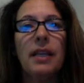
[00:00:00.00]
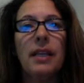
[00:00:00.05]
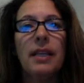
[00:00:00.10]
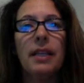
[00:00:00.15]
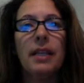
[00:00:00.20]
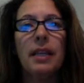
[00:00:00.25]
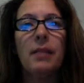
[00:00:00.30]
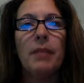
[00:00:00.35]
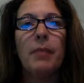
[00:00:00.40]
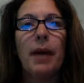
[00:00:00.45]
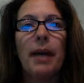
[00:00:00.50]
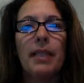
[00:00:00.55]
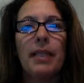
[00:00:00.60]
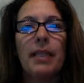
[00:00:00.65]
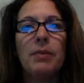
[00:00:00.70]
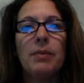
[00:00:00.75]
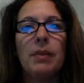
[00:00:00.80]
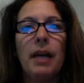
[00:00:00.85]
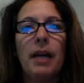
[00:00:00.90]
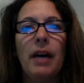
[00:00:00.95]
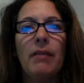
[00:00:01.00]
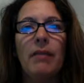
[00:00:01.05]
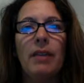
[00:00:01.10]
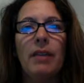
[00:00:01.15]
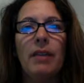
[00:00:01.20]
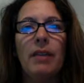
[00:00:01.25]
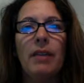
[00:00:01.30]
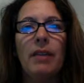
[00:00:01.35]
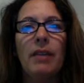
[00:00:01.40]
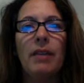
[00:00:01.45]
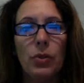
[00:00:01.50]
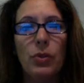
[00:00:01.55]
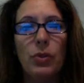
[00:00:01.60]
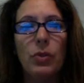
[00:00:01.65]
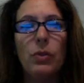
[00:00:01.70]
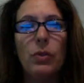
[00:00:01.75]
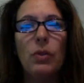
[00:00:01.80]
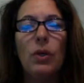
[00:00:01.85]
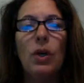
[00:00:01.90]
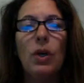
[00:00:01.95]
the impact it will have on
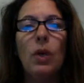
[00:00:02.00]
you